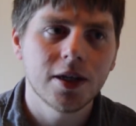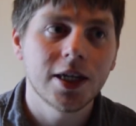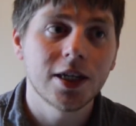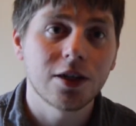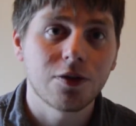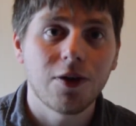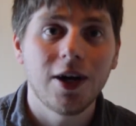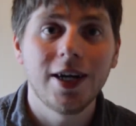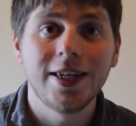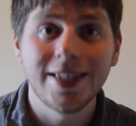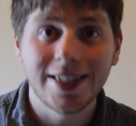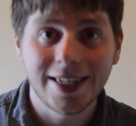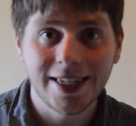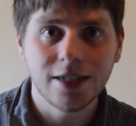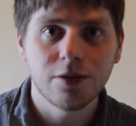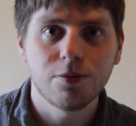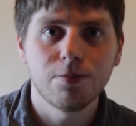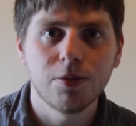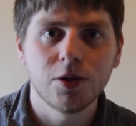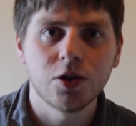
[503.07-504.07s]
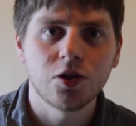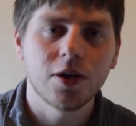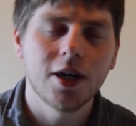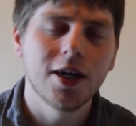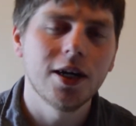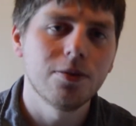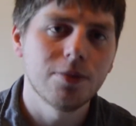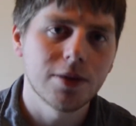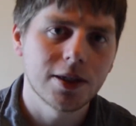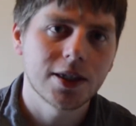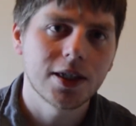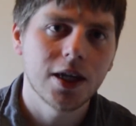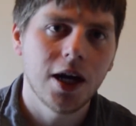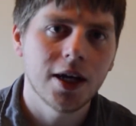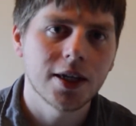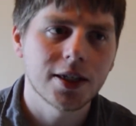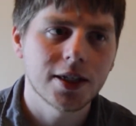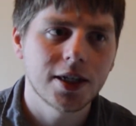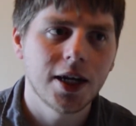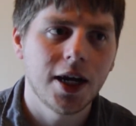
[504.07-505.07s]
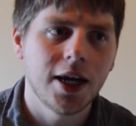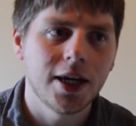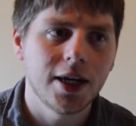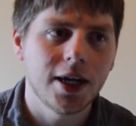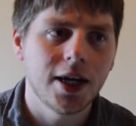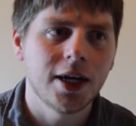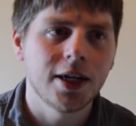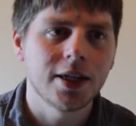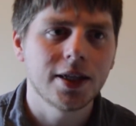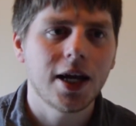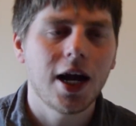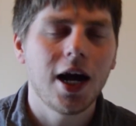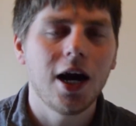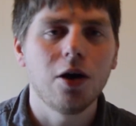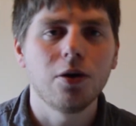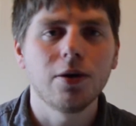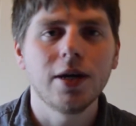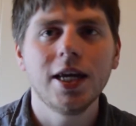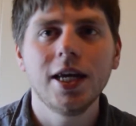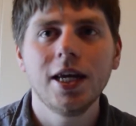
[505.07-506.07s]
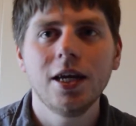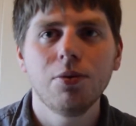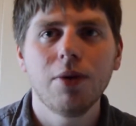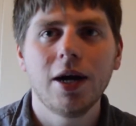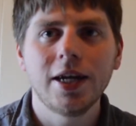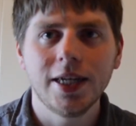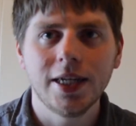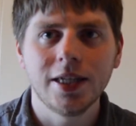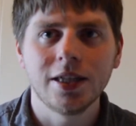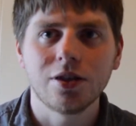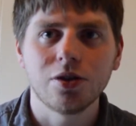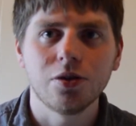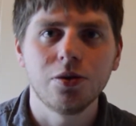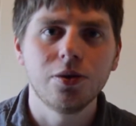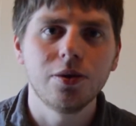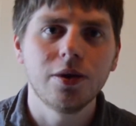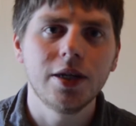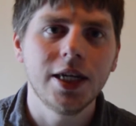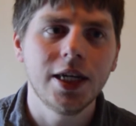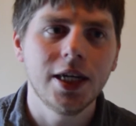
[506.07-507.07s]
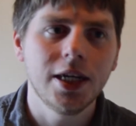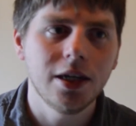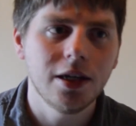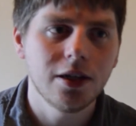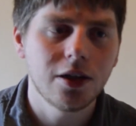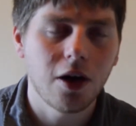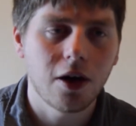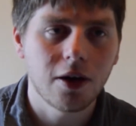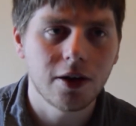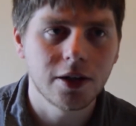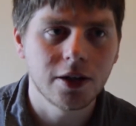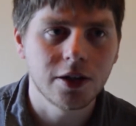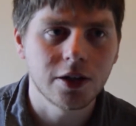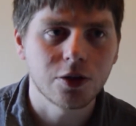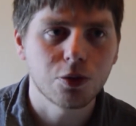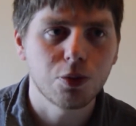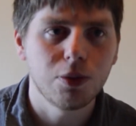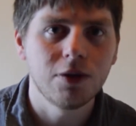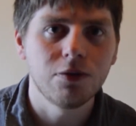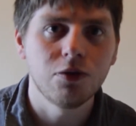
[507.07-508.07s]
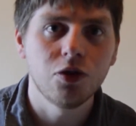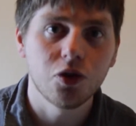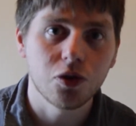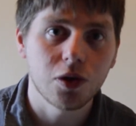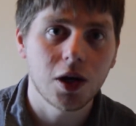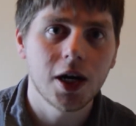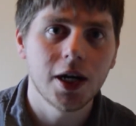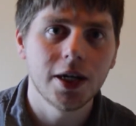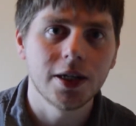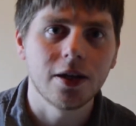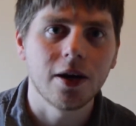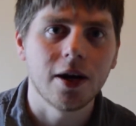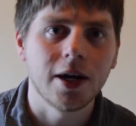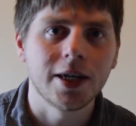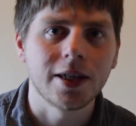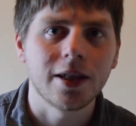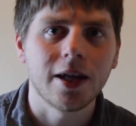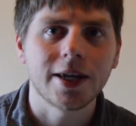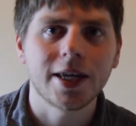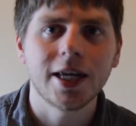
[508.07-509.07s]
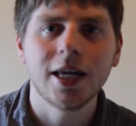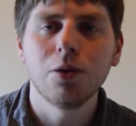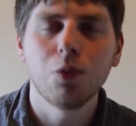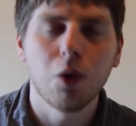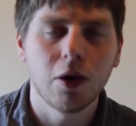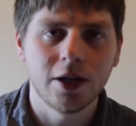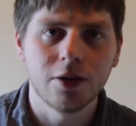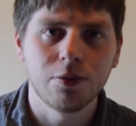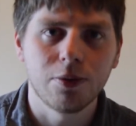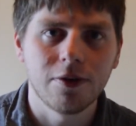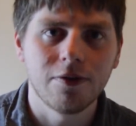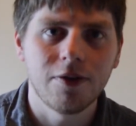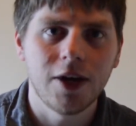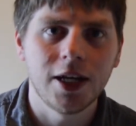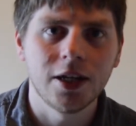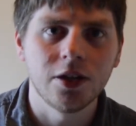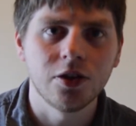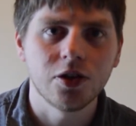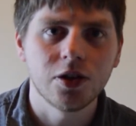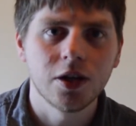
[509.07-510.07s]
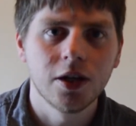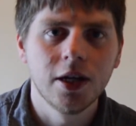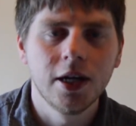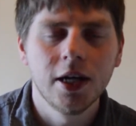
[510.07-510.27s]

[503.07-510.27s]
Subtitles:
His friend did betray him with Sasuke, and how he went into the darkness with Jiraiya, like he wanted revenge.